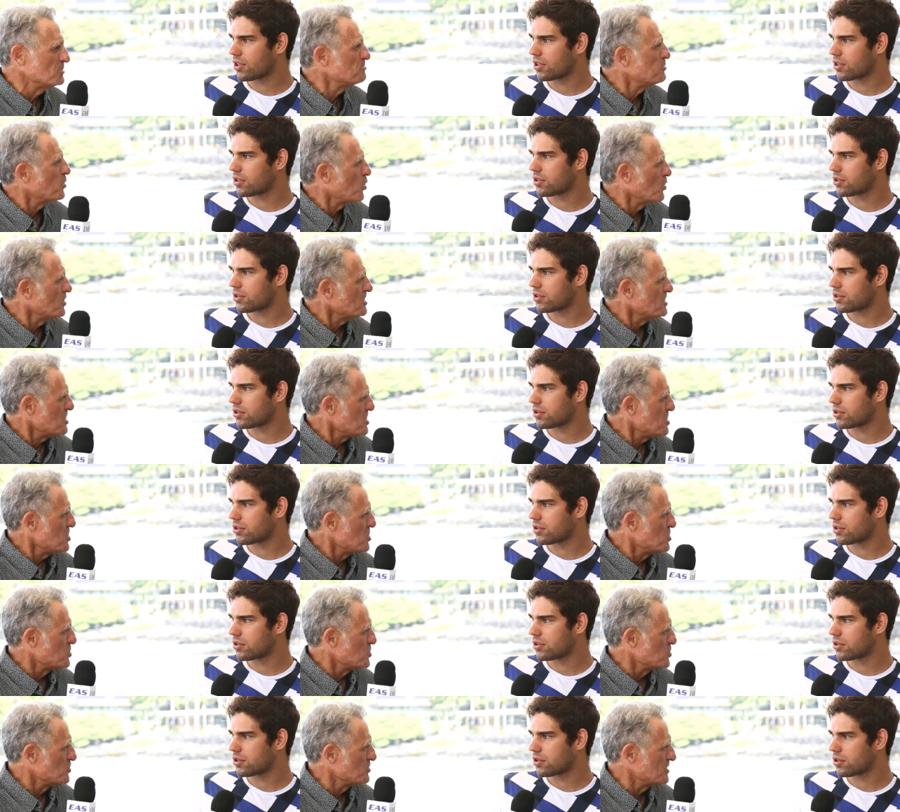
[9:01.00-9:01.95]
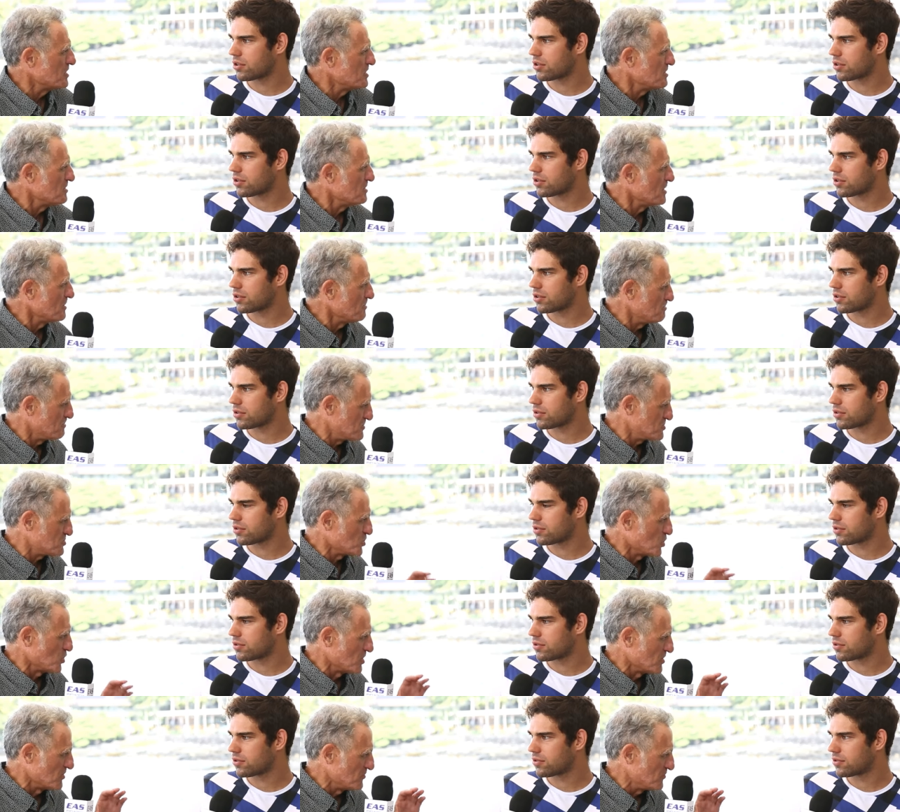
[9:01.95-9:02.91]
Speaker 1: important to you that
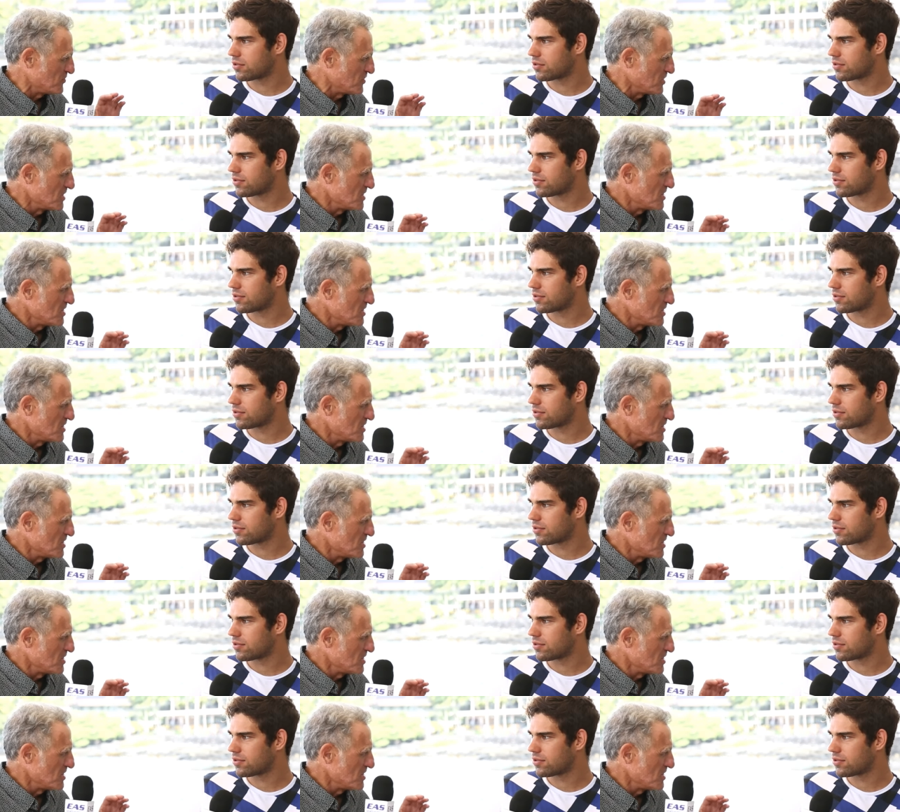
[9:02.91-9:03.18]
sort of